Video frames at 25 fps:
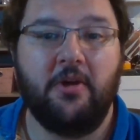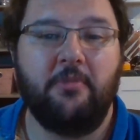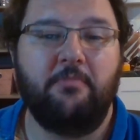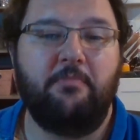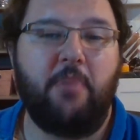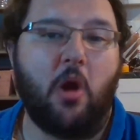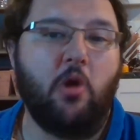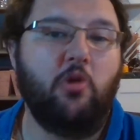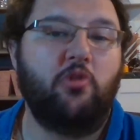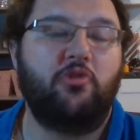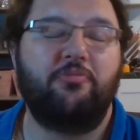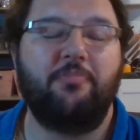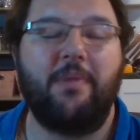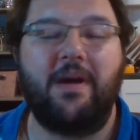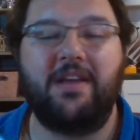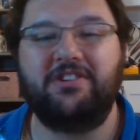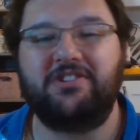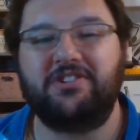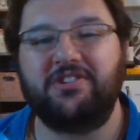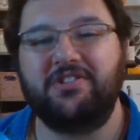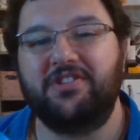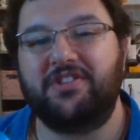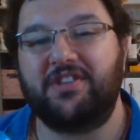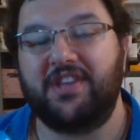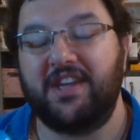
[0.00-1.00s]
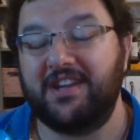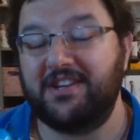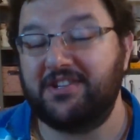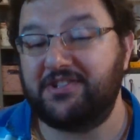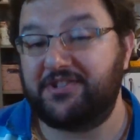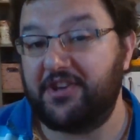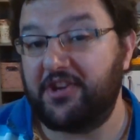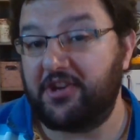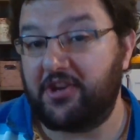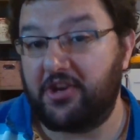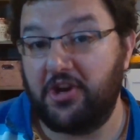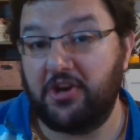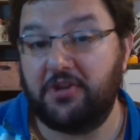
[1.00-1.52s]
Both mention things
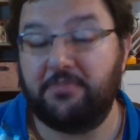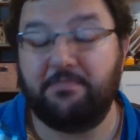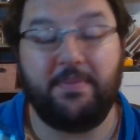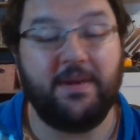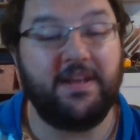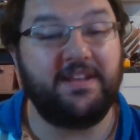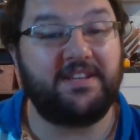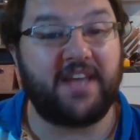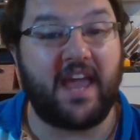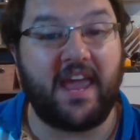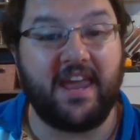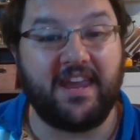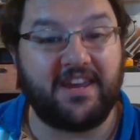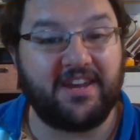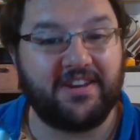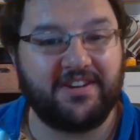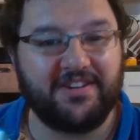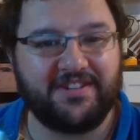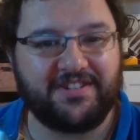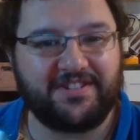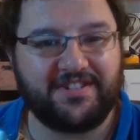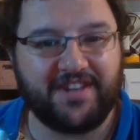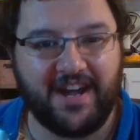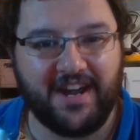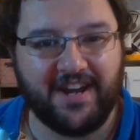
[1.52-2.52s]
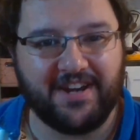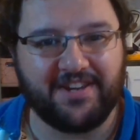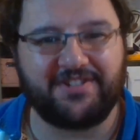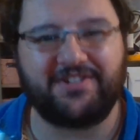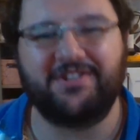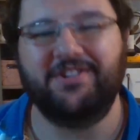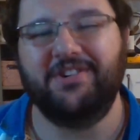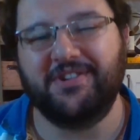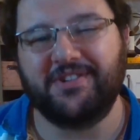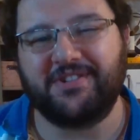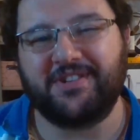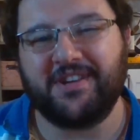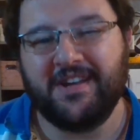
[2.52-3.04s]
that could be taken as
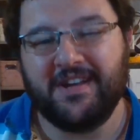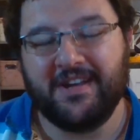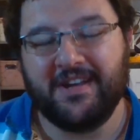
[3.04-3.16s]
dinosaurs.